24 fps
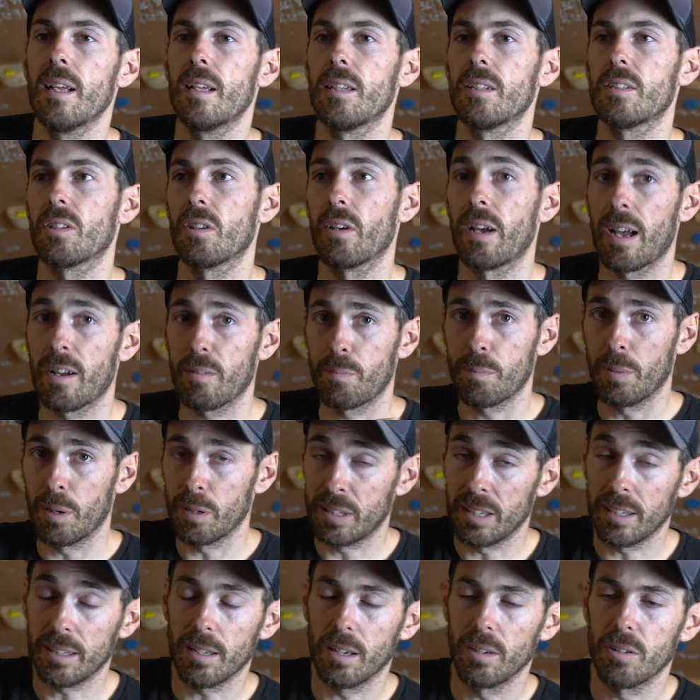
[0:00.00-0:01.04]
So I
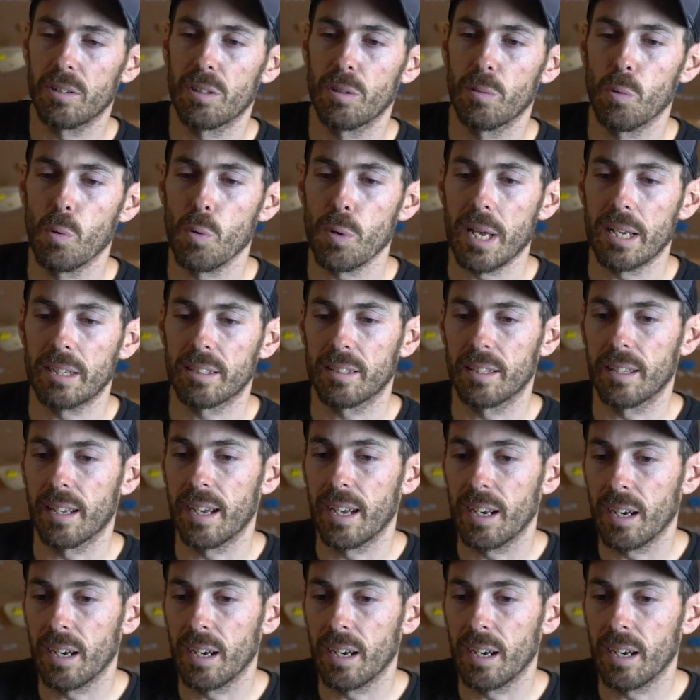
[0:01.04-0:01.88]
did go to the wall yesterday,